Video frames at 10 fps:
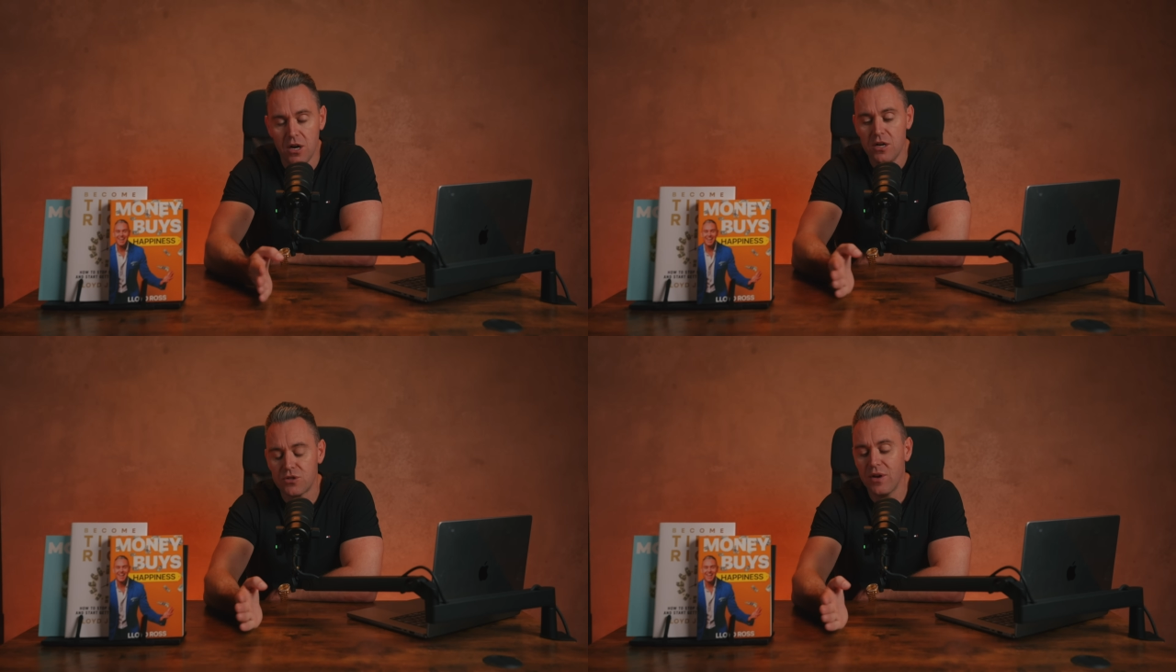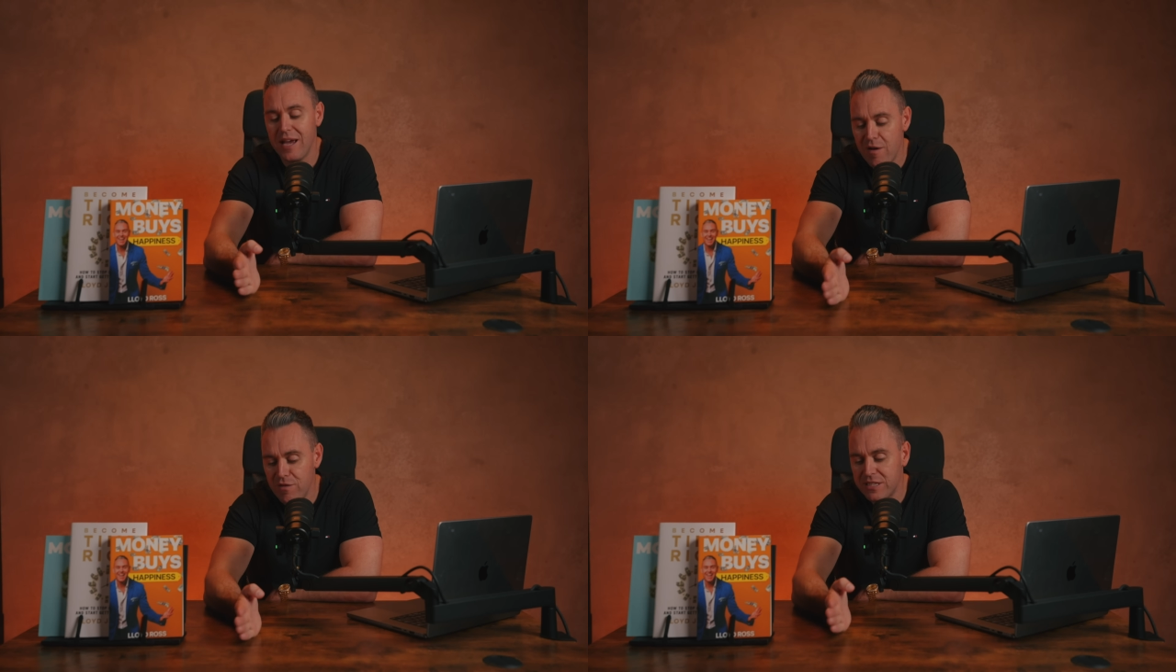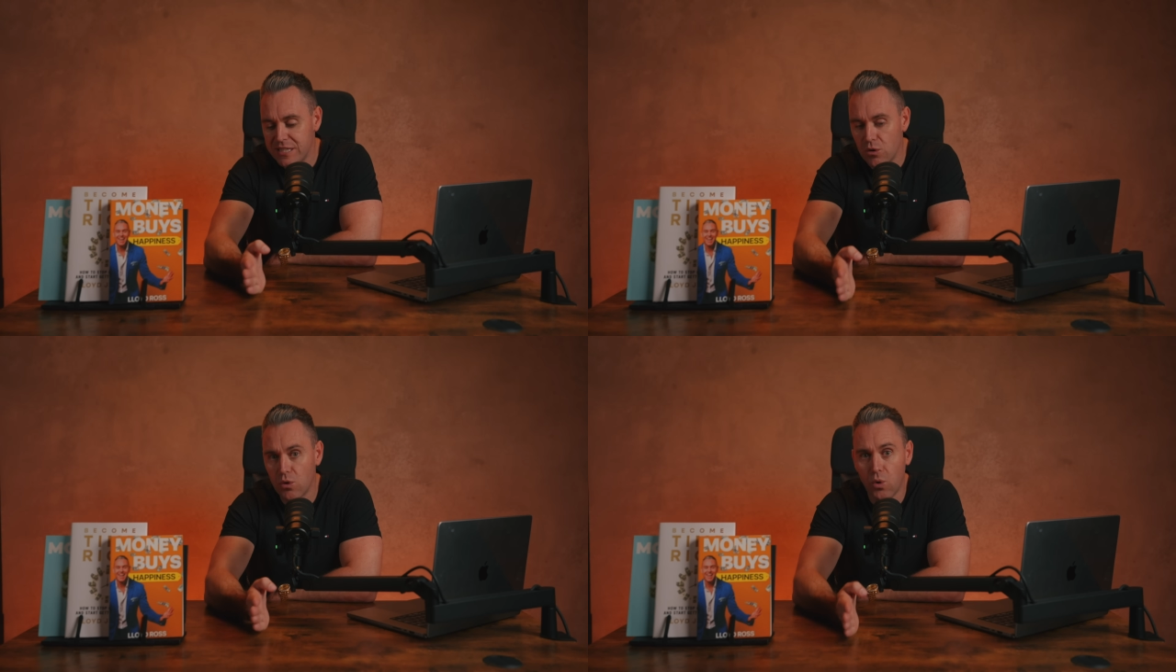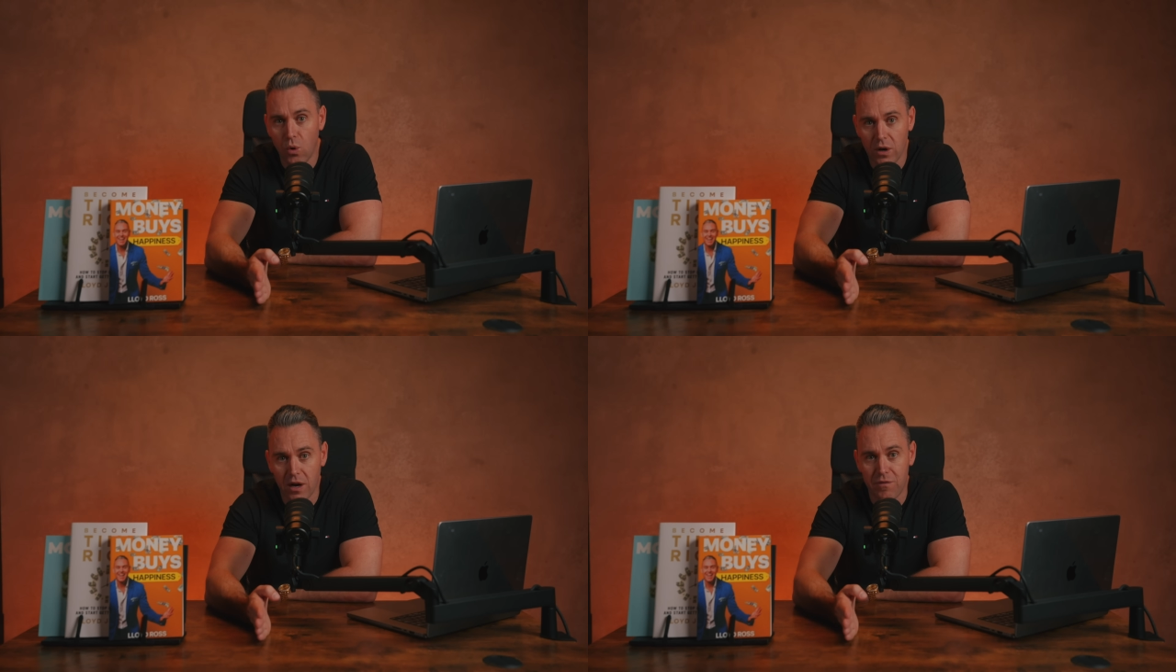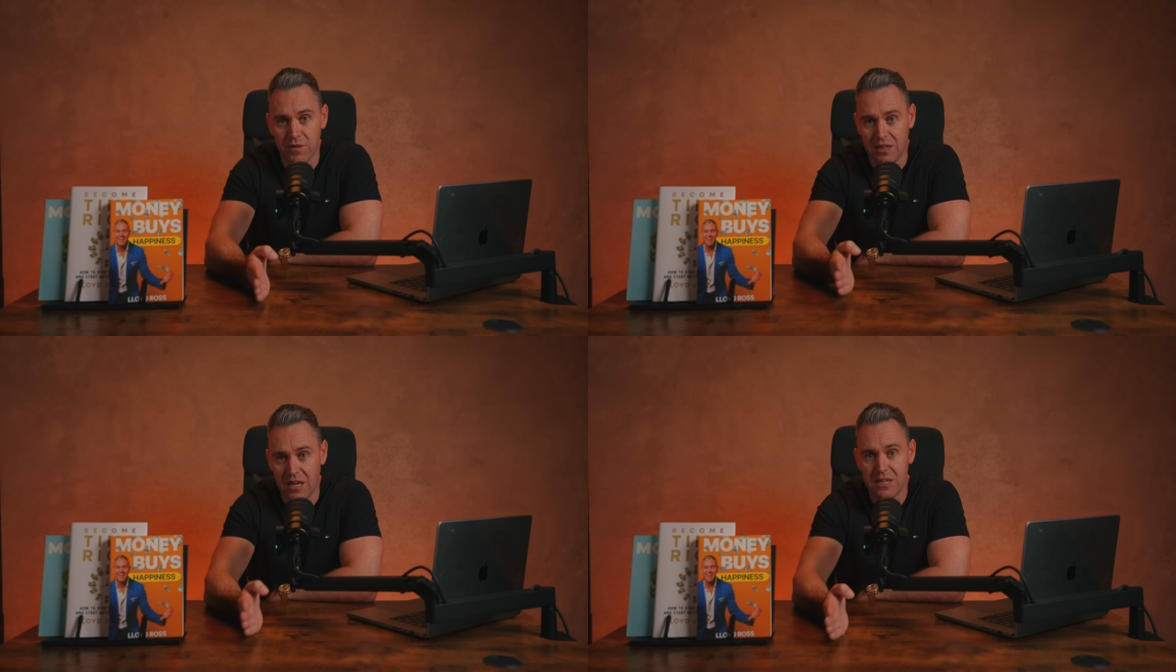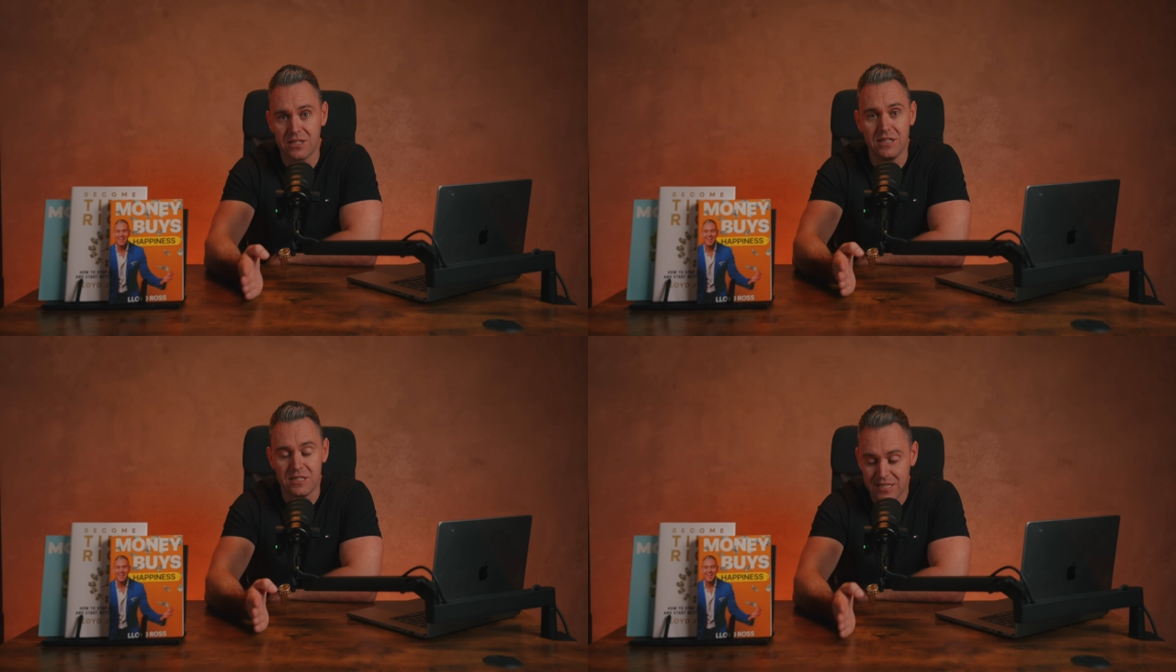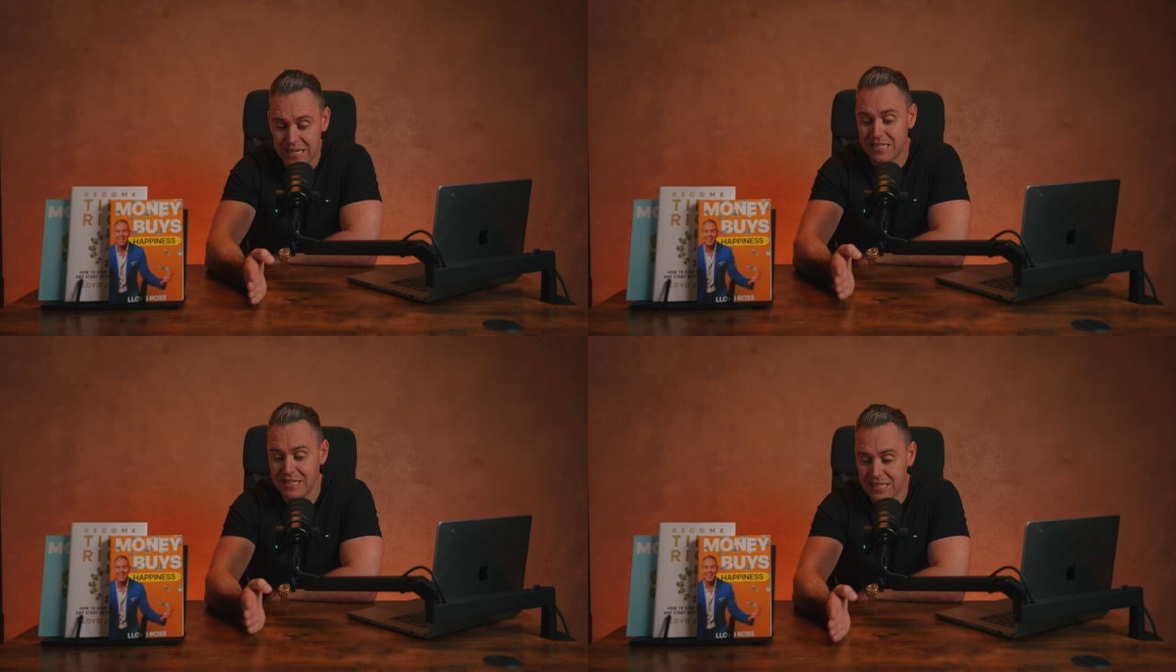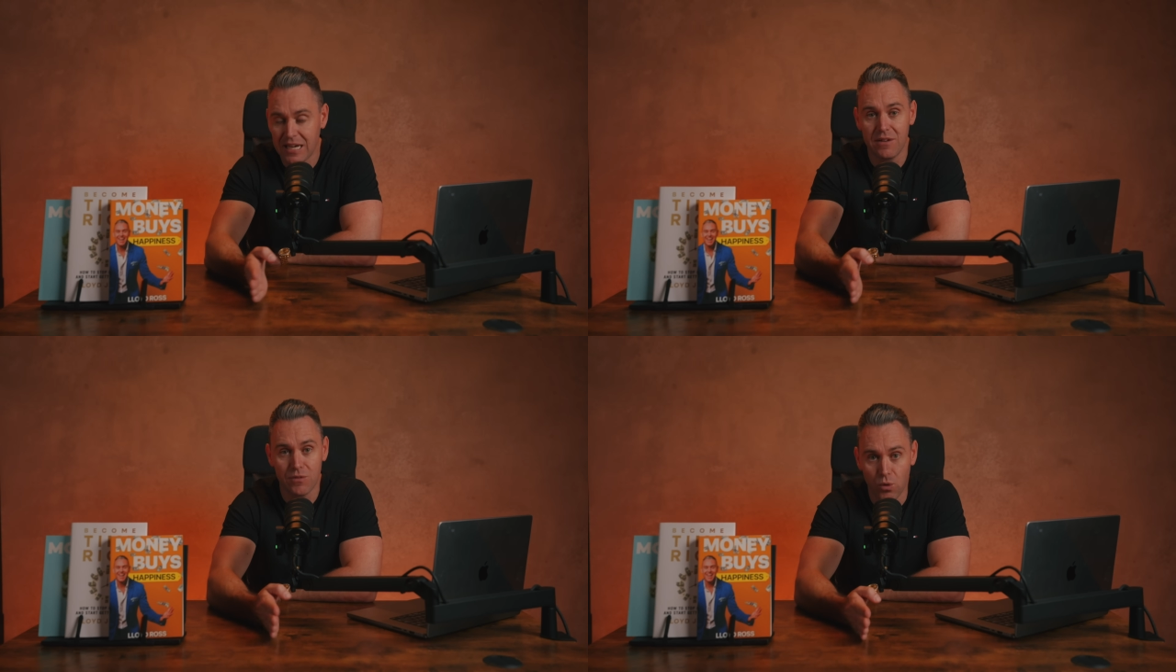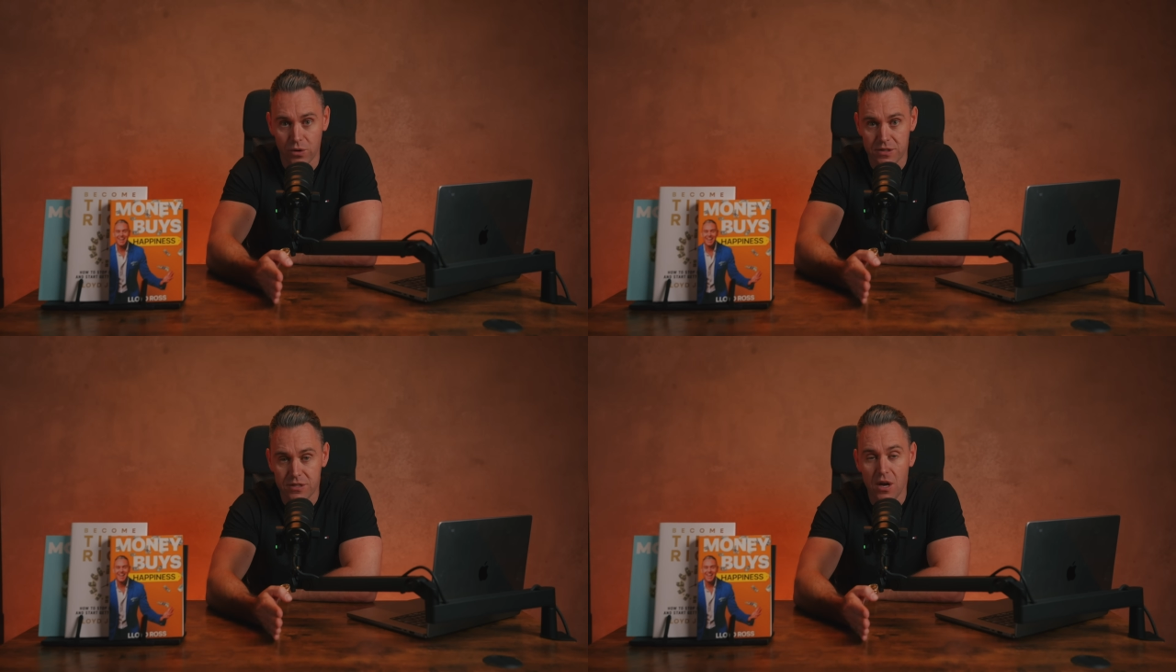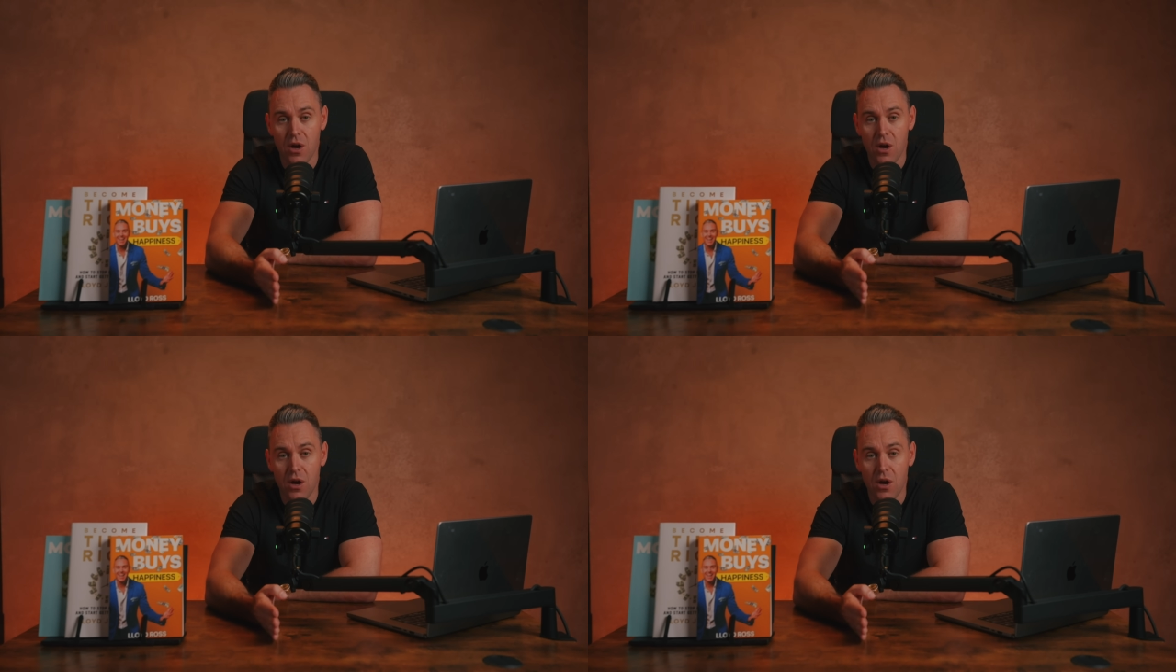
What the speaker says: So every single quarter for the last 6 consecutive quarters,